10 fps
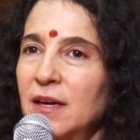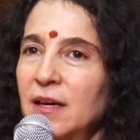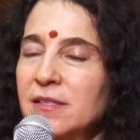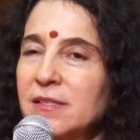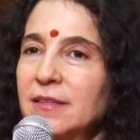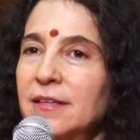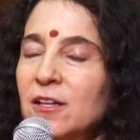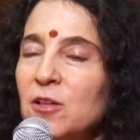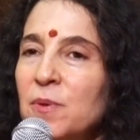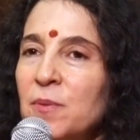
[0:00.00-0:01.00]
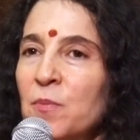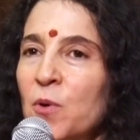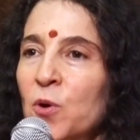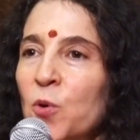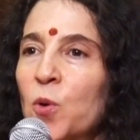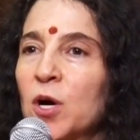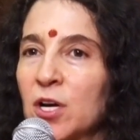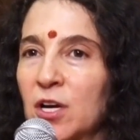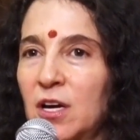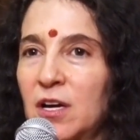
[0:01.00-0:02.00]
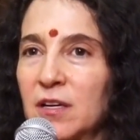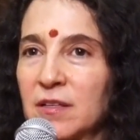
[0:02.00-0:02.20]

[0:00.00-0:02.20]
It's a little bit more work,